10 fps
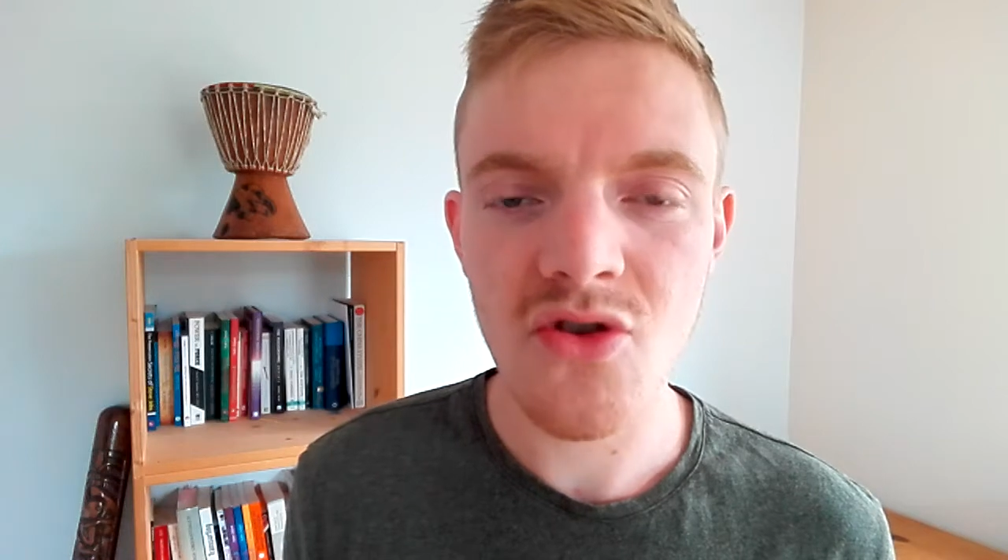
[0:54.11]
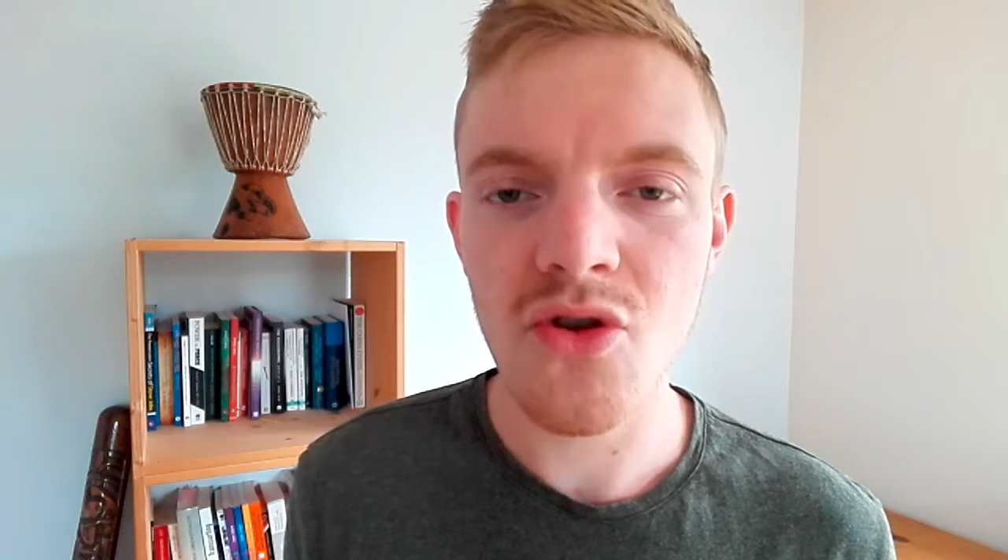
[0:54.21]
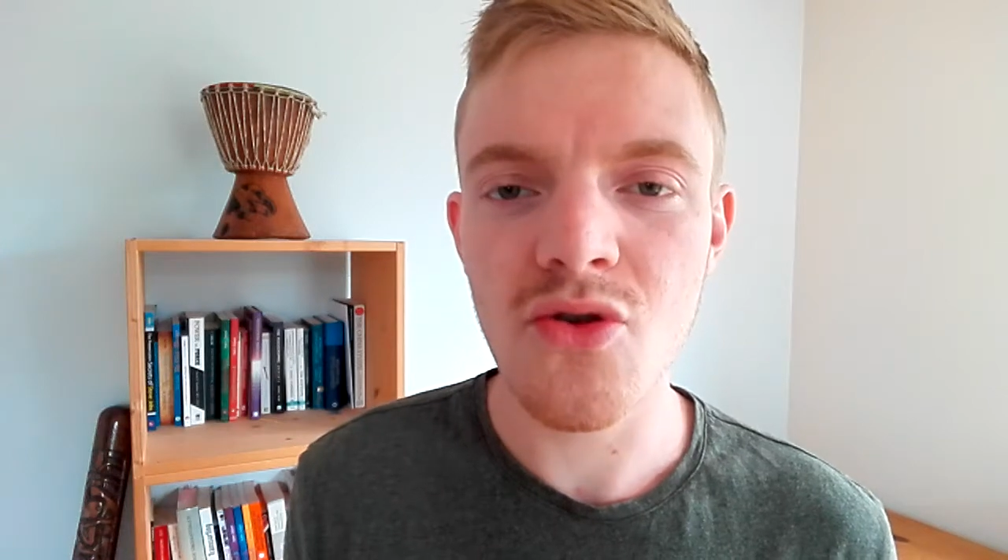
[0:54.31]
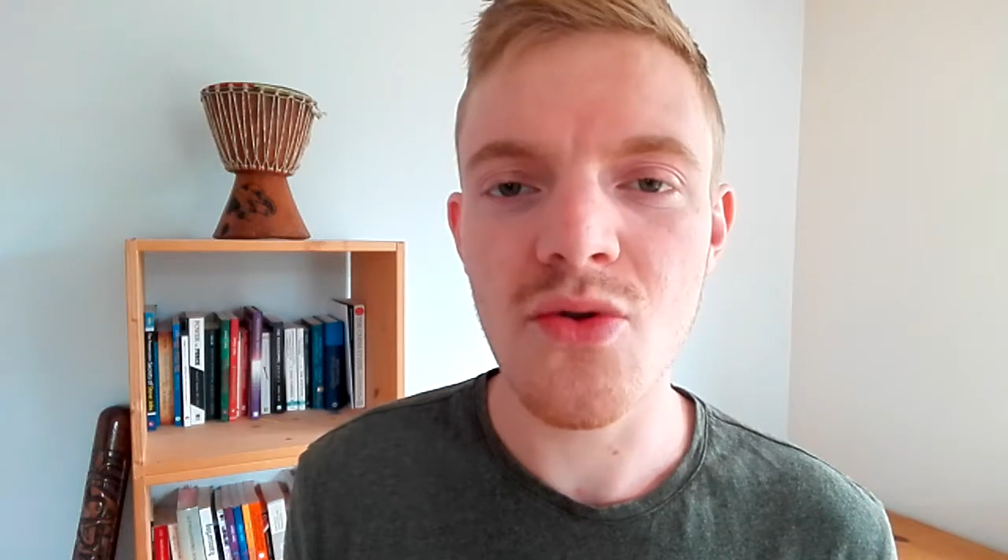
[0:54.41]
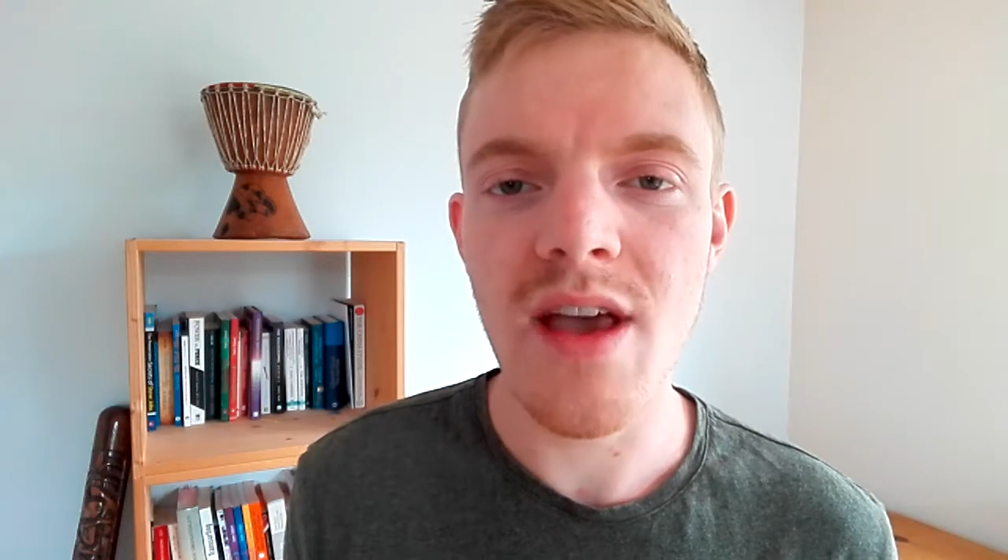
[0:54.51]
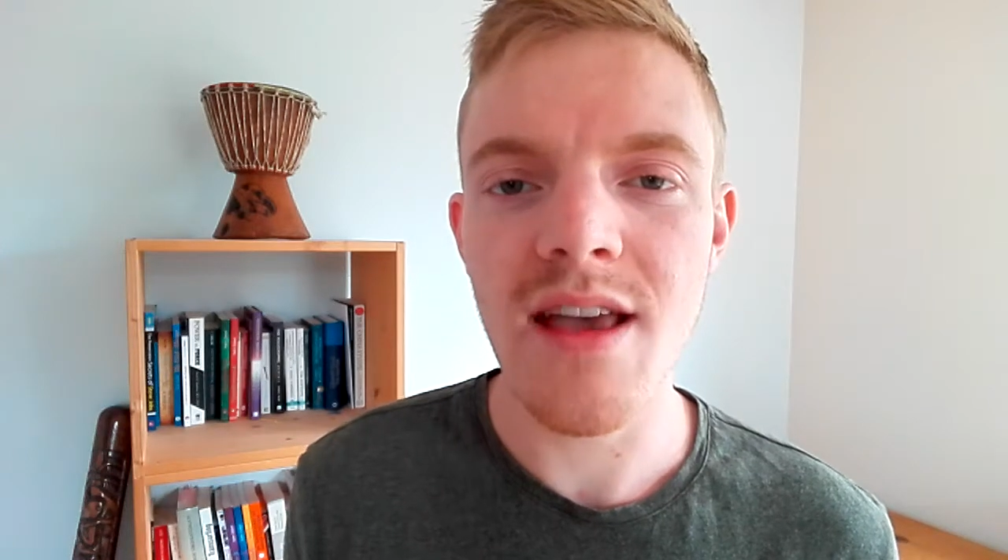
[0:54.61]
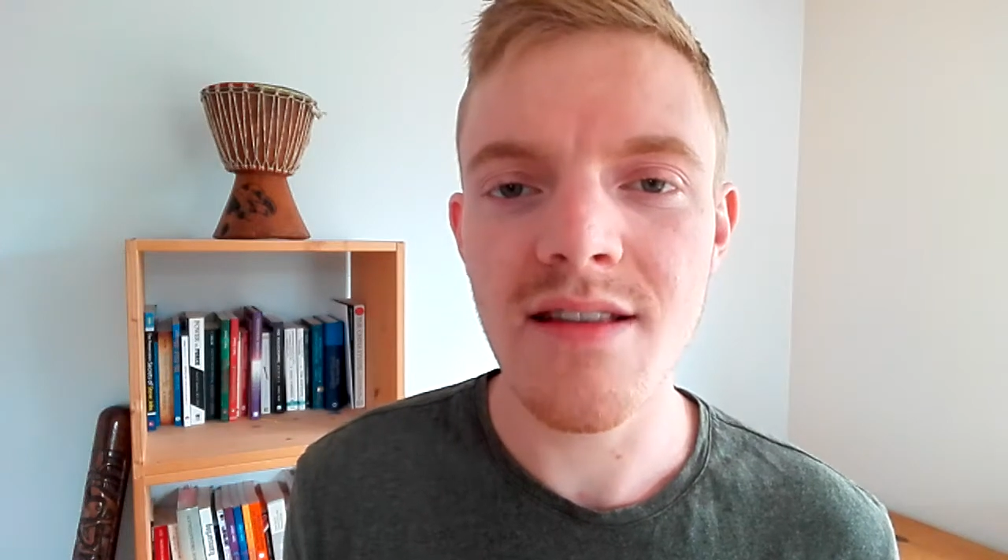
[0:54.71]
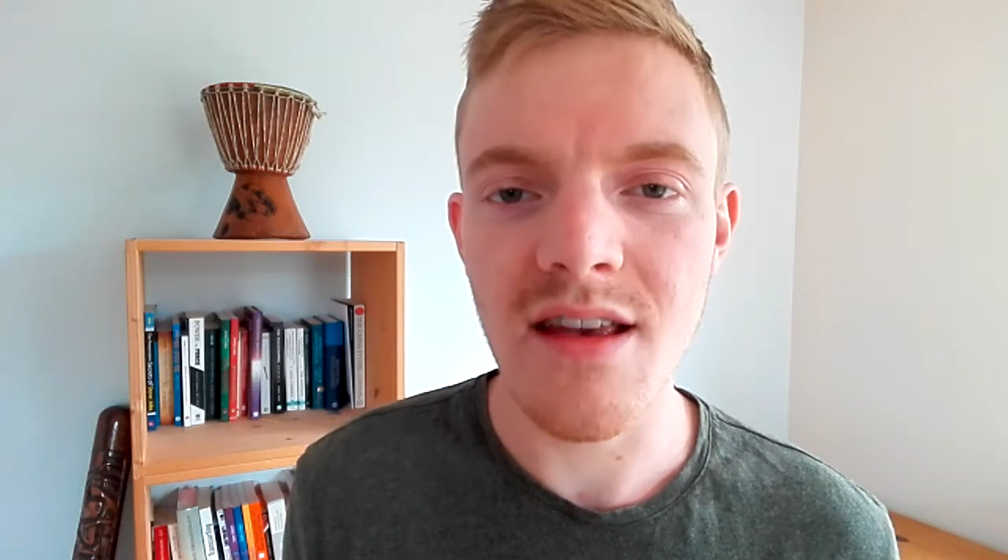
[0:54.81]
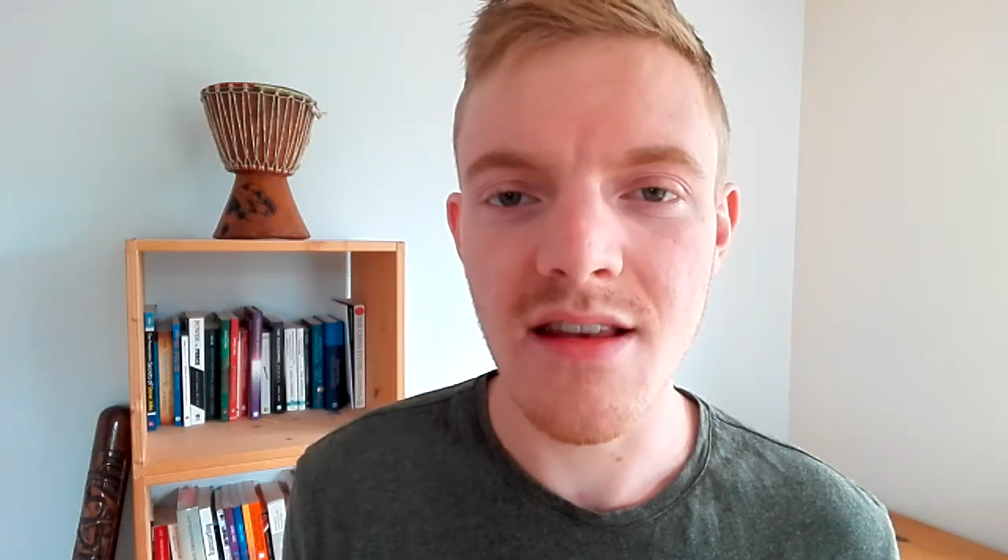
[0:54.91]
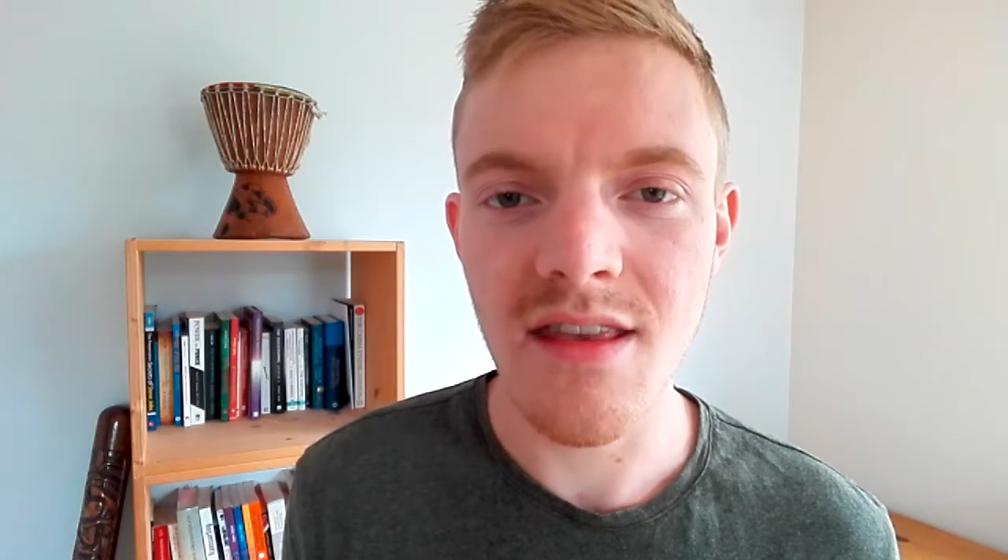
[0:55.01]
to create
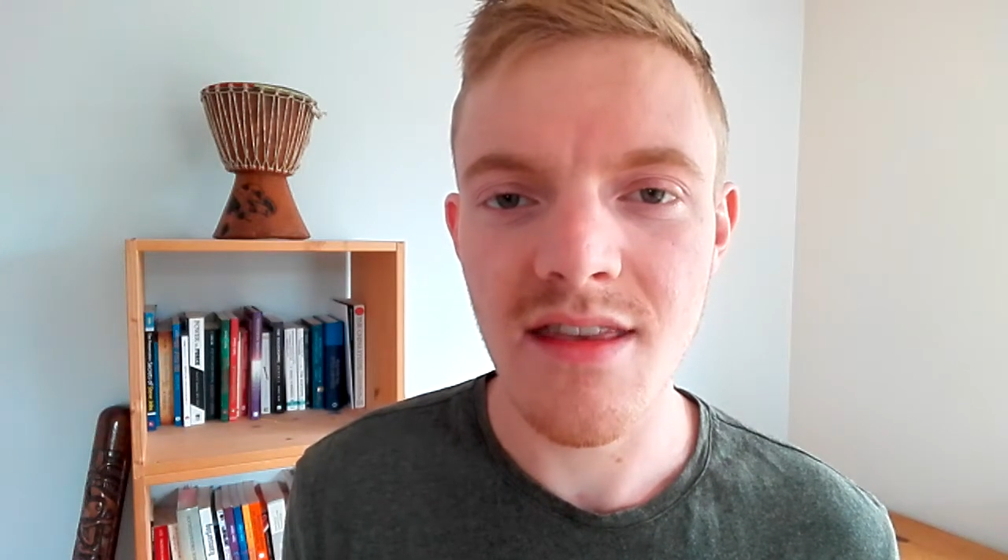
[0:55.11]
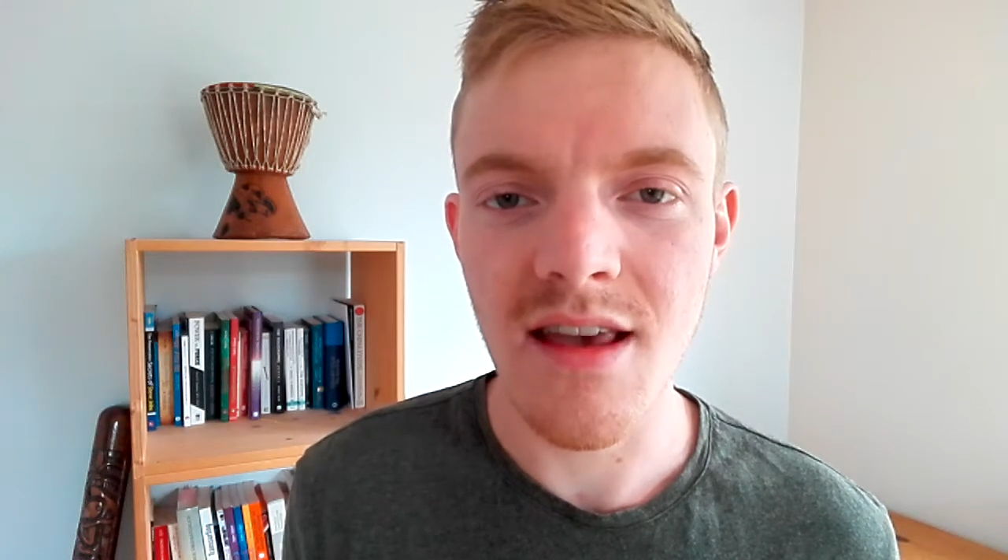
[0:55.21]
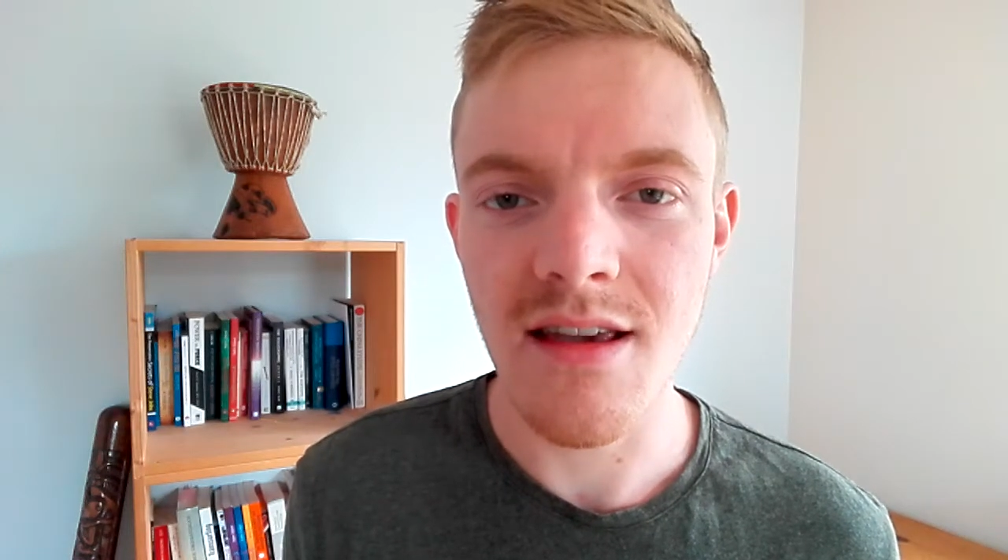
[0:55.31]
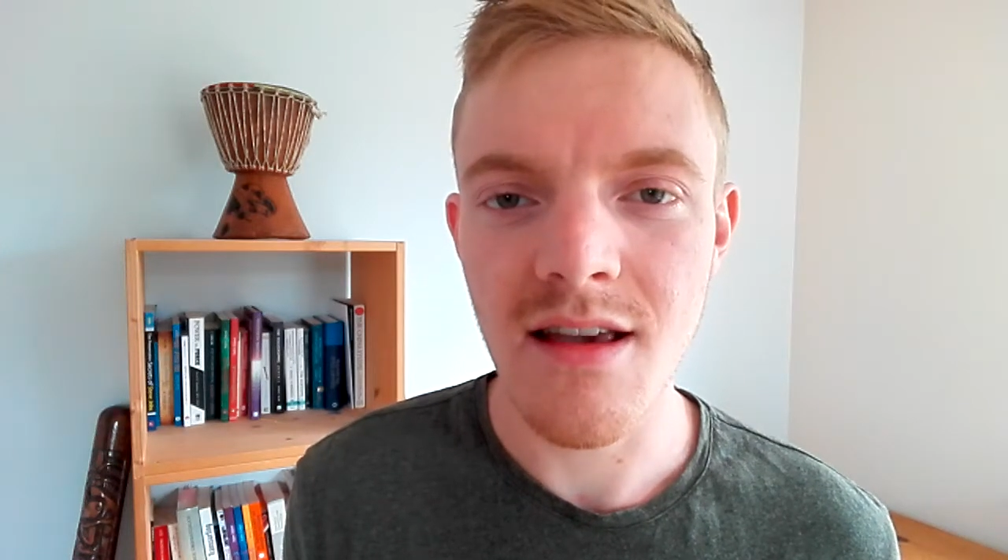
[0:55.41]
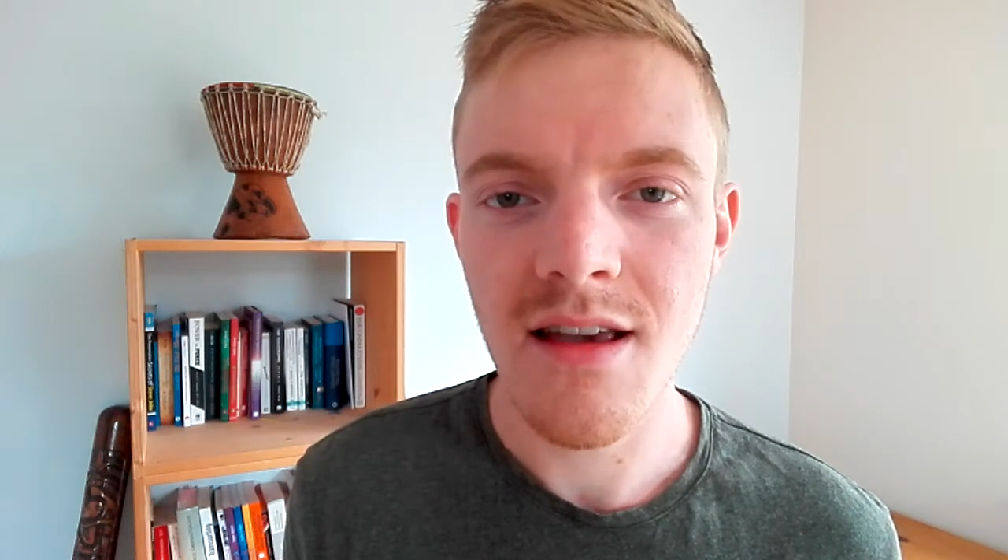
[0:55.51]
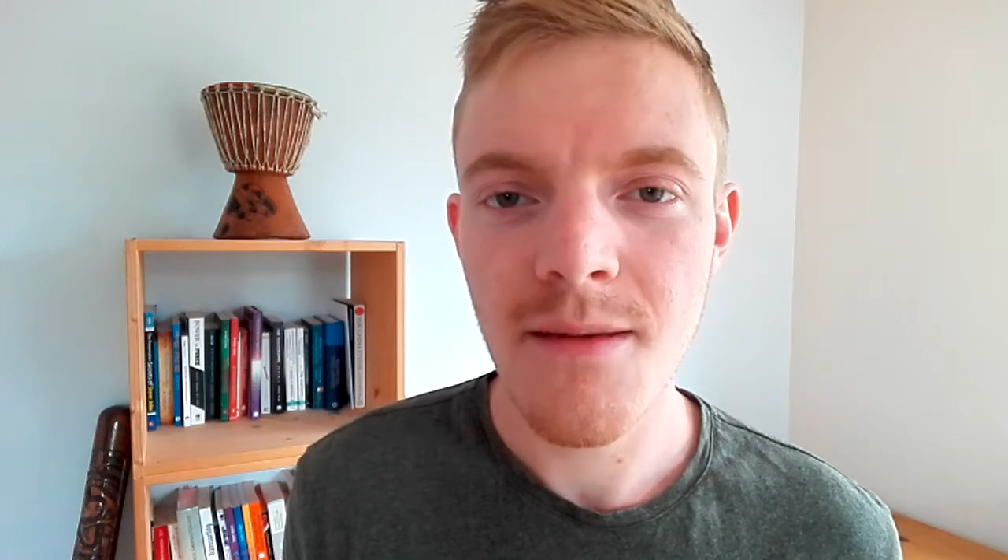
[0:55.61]
anything.